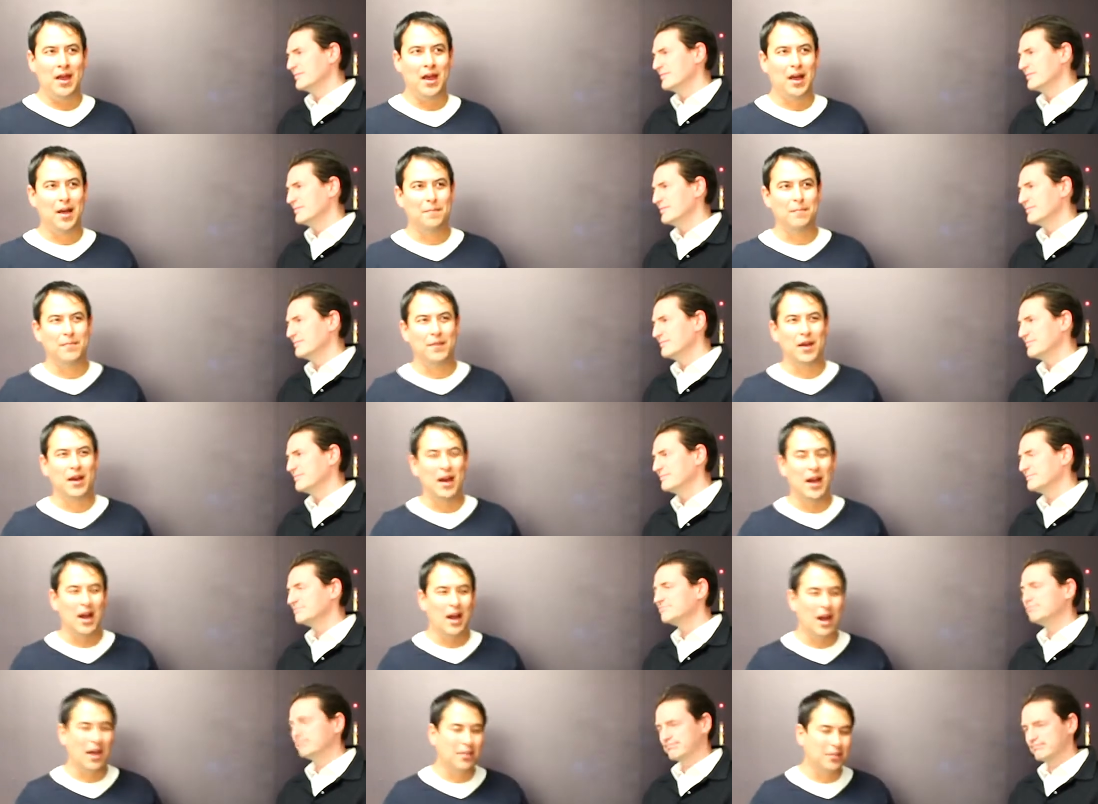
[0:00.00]

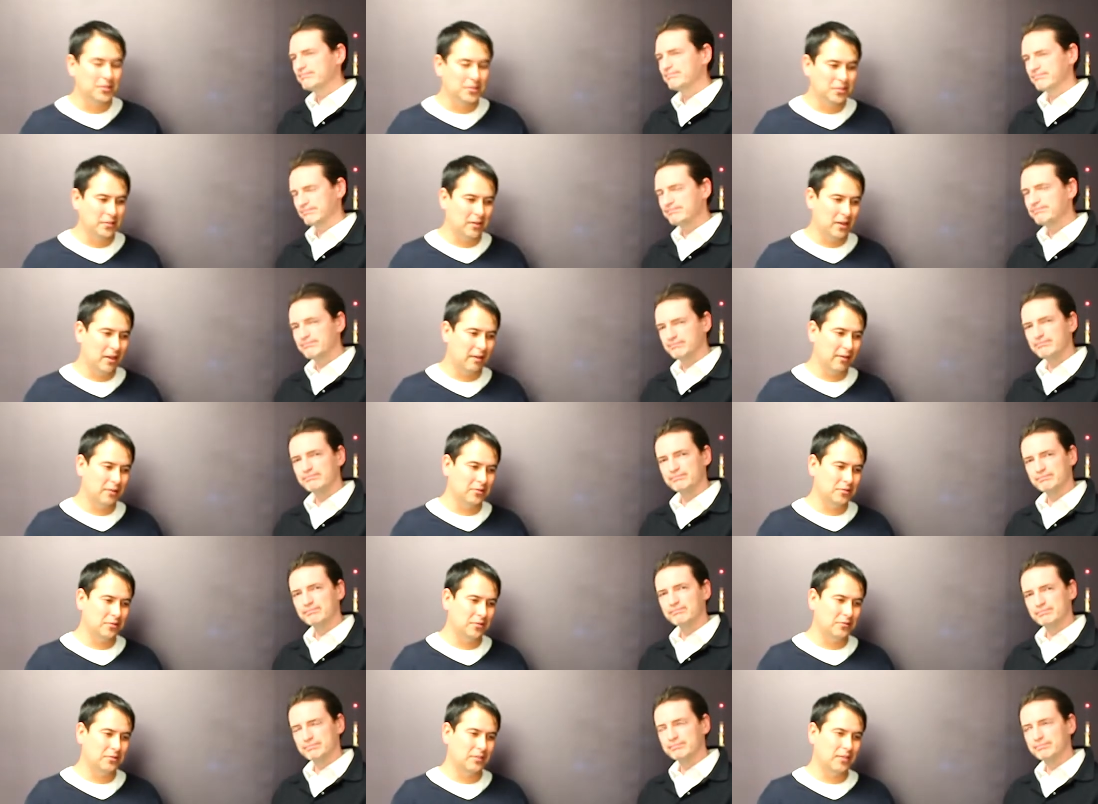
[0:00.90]
Speaker 1: Other
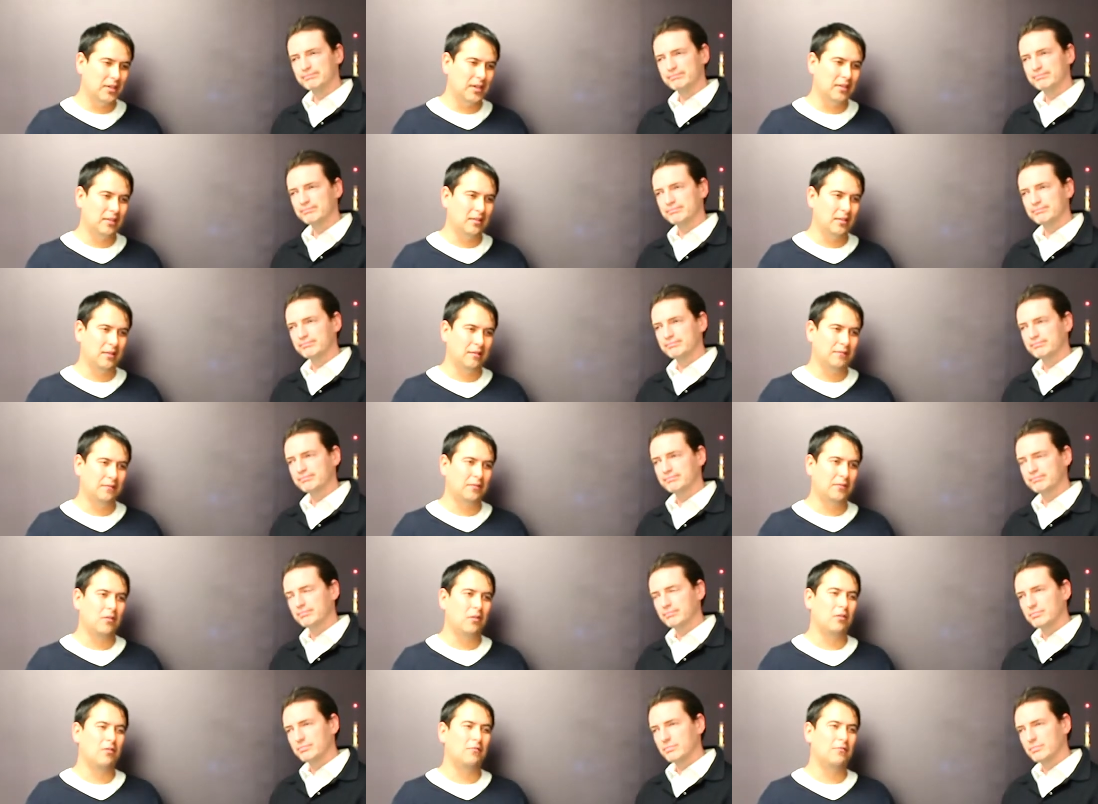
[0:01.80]
scenarios I've seen, they've
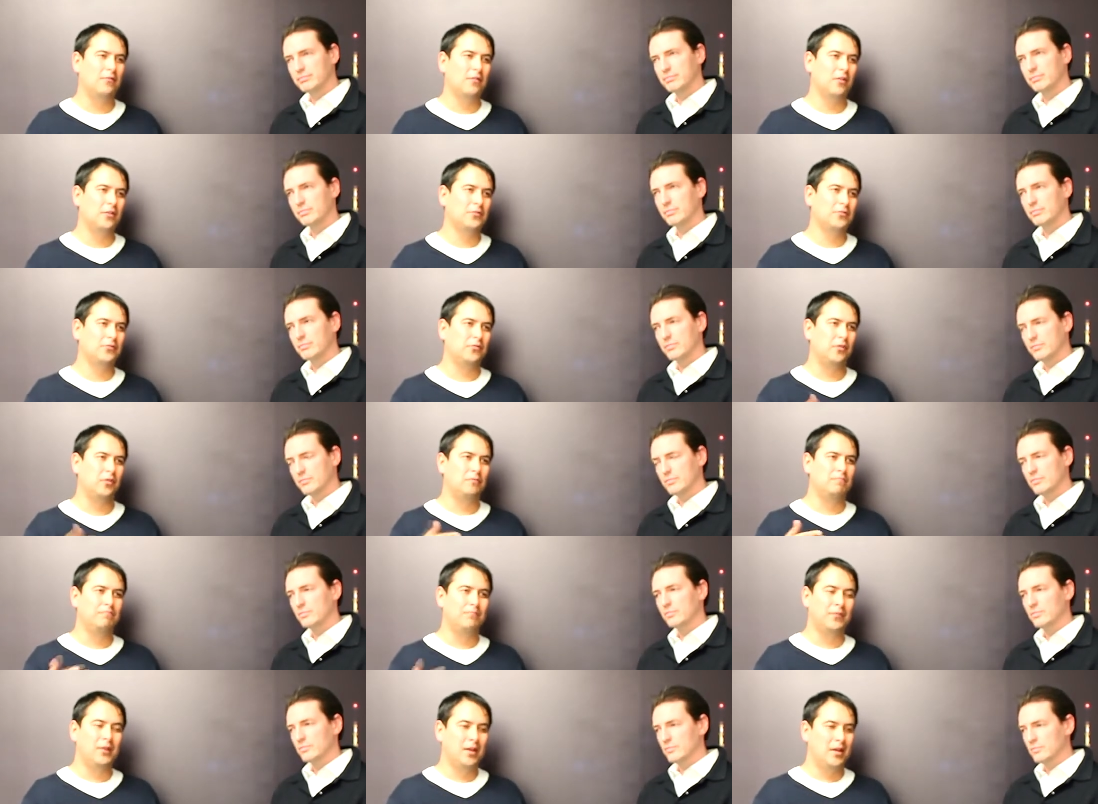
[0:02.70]
got advice
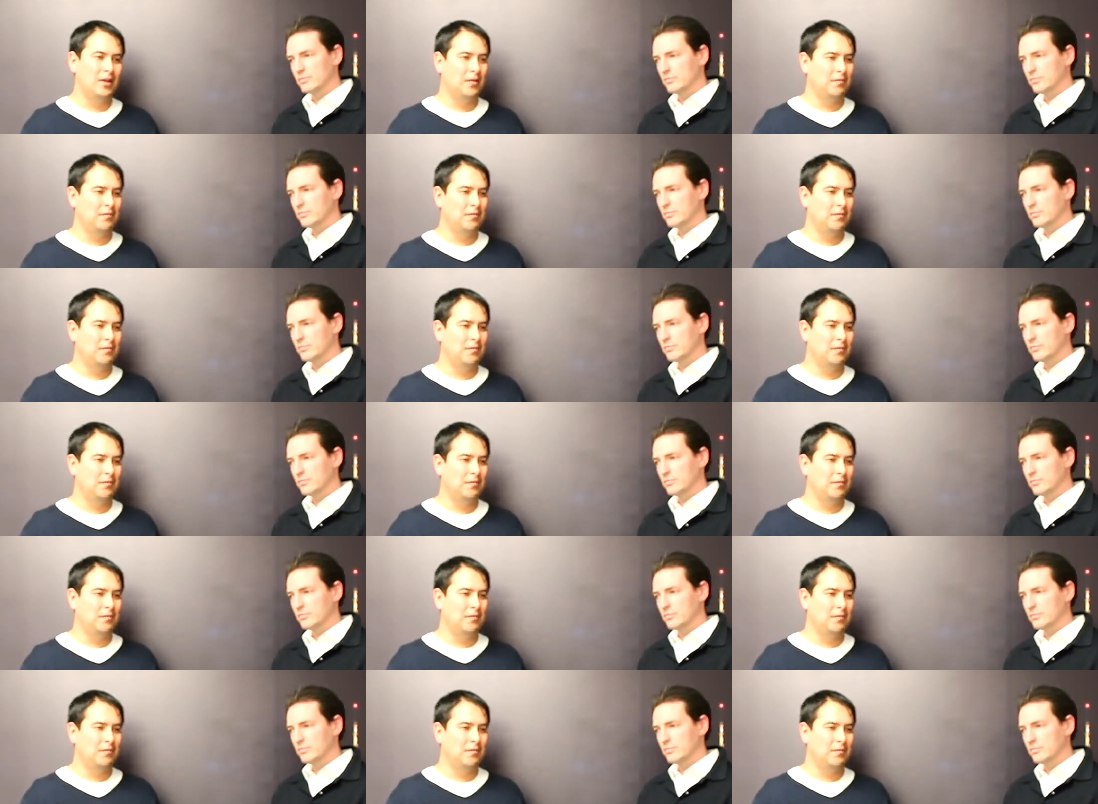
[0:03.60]
from